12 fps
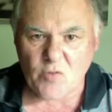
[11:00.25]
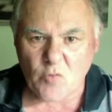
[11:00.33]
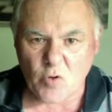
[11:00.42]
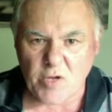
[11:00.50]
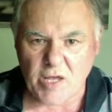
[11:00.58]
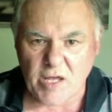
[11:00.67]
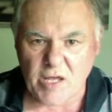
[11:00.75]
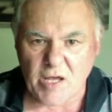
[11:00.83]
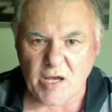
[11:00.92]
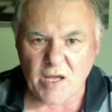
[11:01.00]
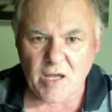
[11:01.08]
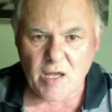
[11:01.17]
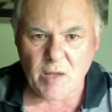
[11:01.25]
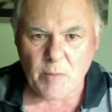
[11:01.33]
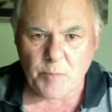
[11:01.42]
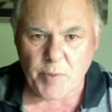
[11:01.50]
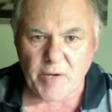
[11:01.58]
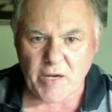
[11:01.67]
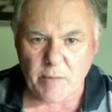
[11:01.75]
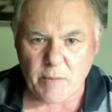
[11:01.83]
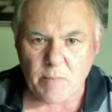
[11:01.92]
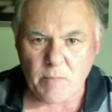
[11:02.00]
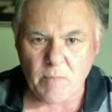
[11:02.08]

rook here and pin him